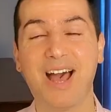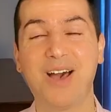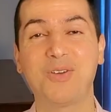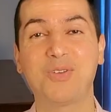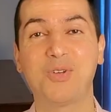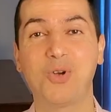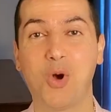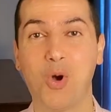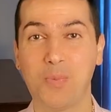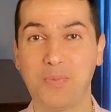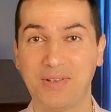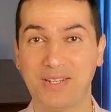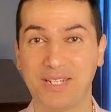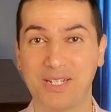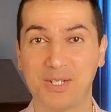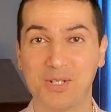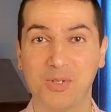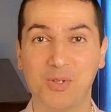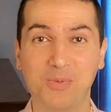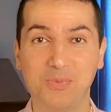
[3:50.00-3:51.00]
you open
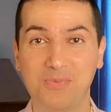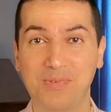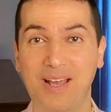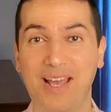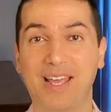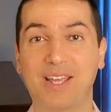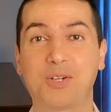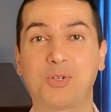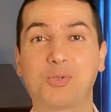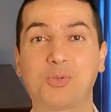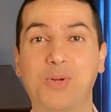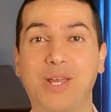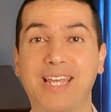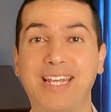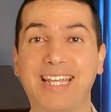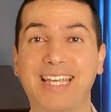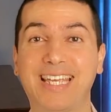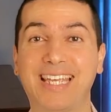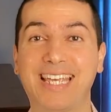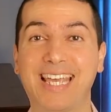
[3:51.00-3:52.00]
a loop and
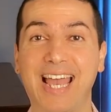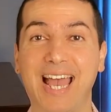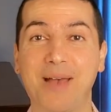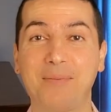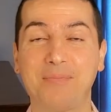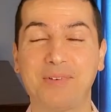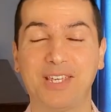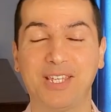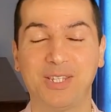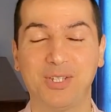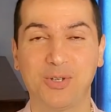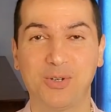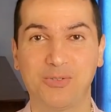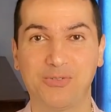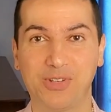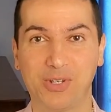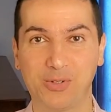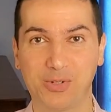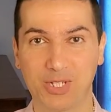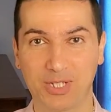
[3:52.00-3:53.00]
create a gap in your
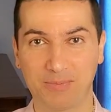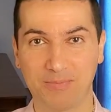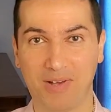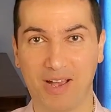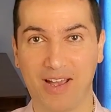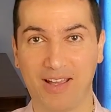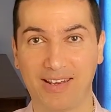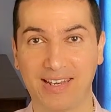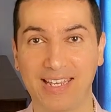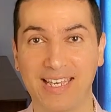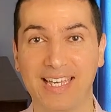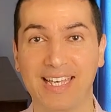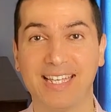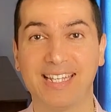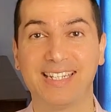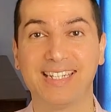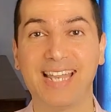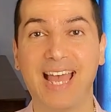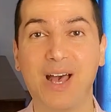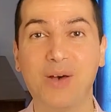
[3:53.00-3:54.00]
viewer's mind.
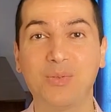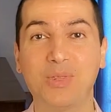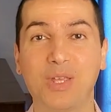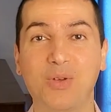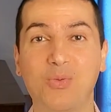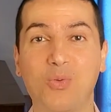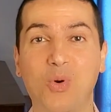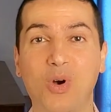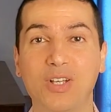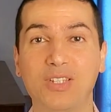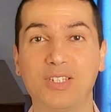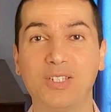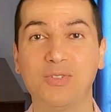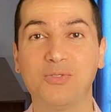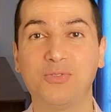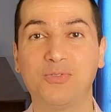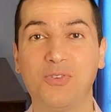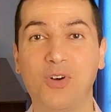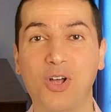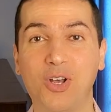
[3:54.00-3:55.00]
Now they want to
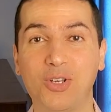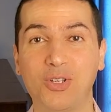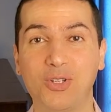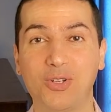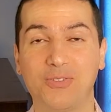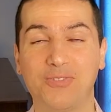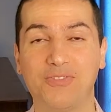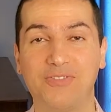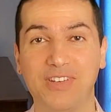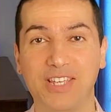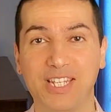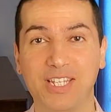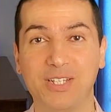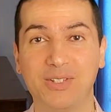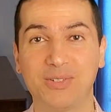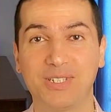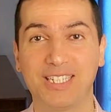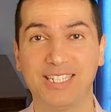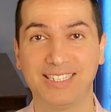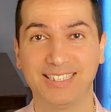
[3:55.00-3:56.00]
follow your
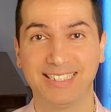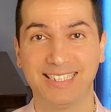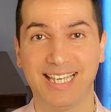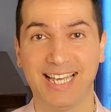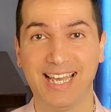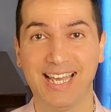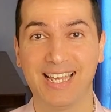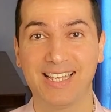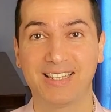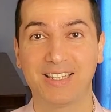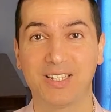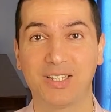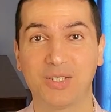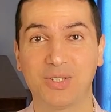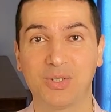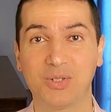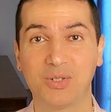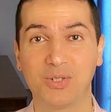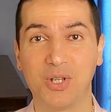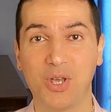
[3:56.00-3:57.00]
video till the end
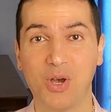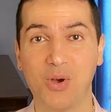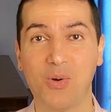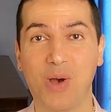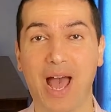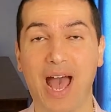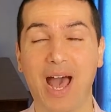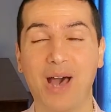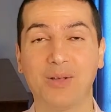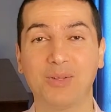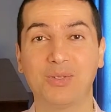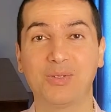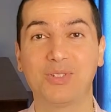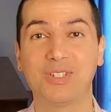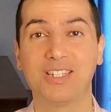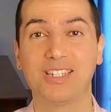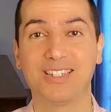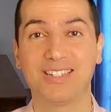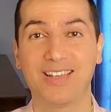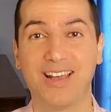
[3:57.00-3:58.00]
to know how to
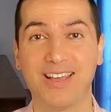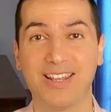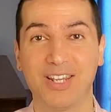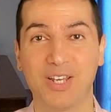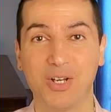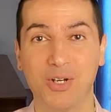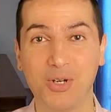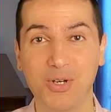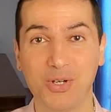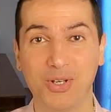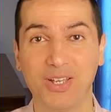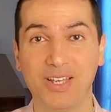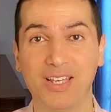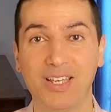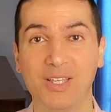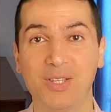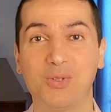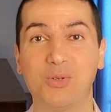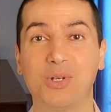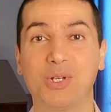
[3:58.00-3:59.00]
design a hook
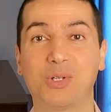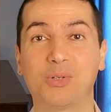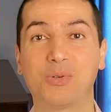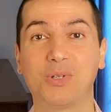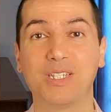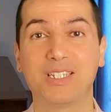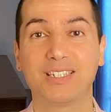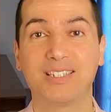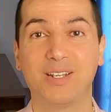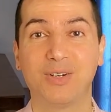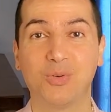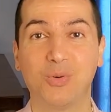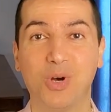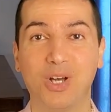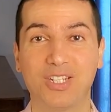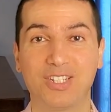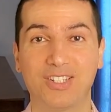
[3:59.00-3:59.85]
to increase their watch